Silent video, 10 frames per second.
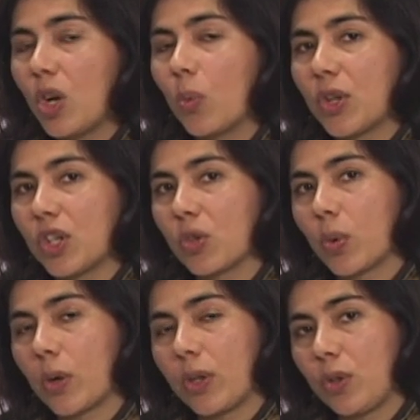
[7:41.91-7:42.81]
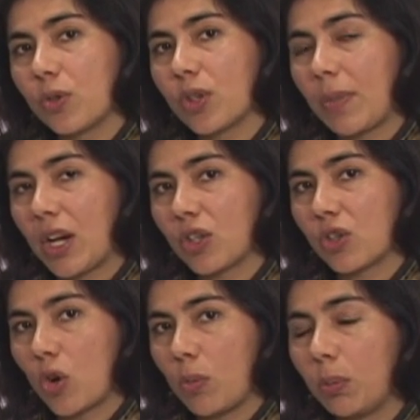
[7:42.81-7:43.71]
which is where we use the patient's
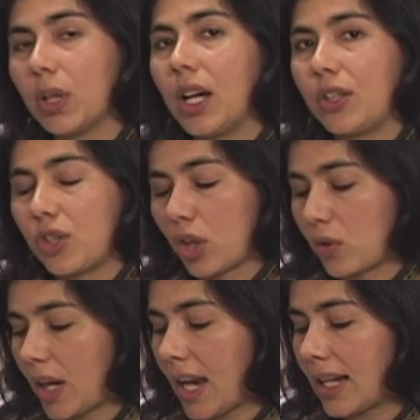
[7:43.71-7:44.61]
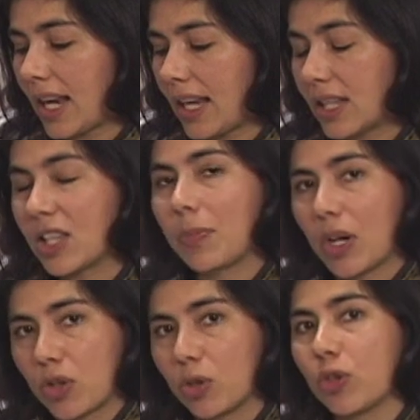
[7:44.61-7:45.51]
own blood to create a
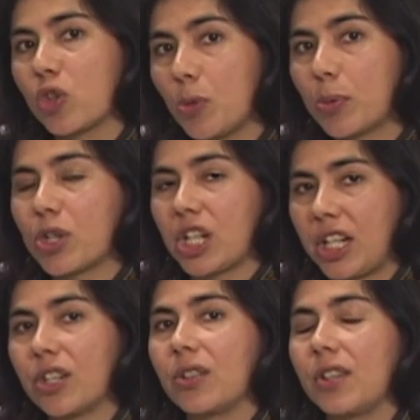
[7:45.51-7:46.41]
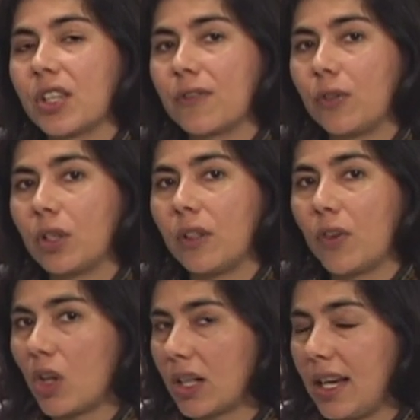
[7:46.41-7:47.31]
special super tear that's full of
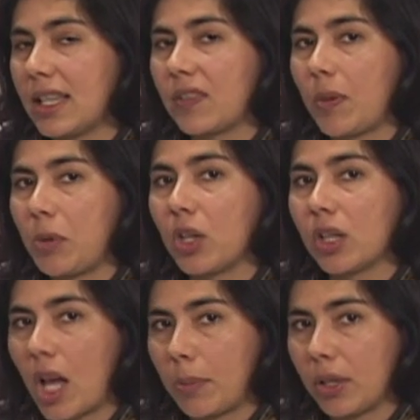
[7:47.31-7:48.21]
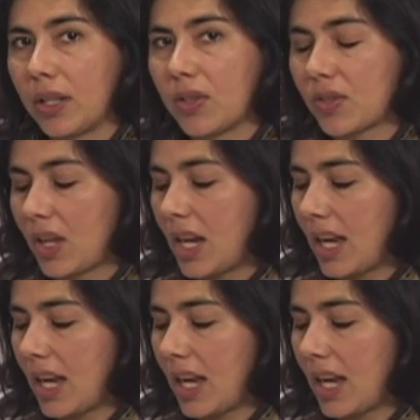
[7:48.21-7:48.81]
all kinds of immunoglobulins